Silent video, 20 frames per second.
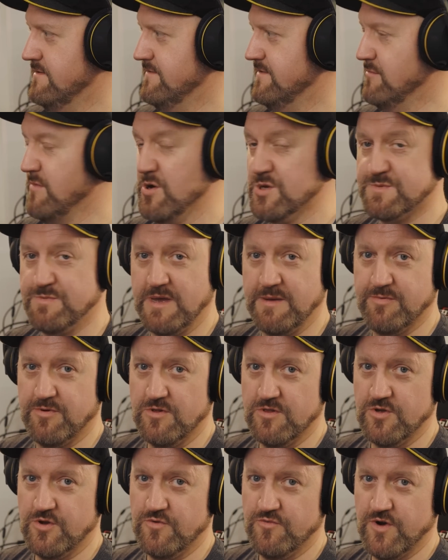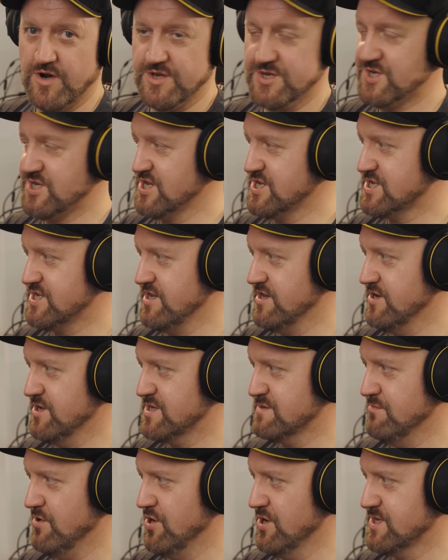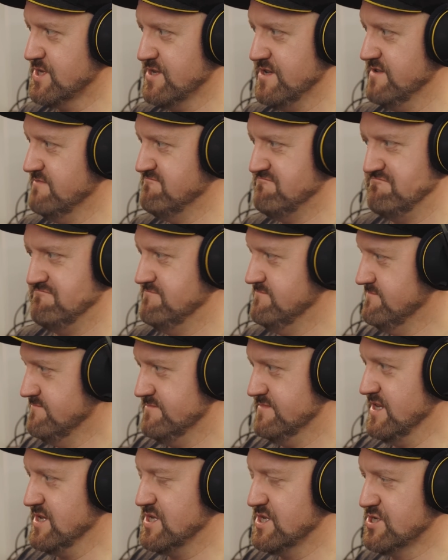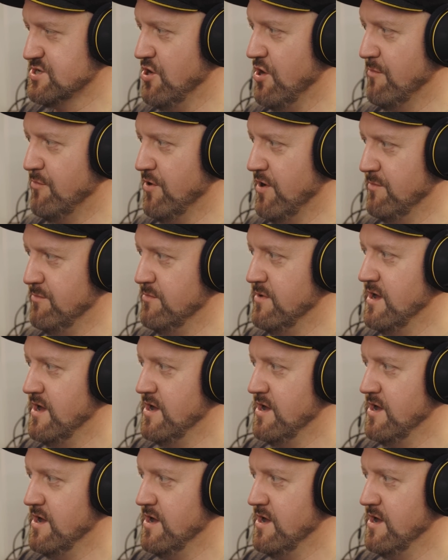For most people who run a 60Hz monitor, this is not a problem.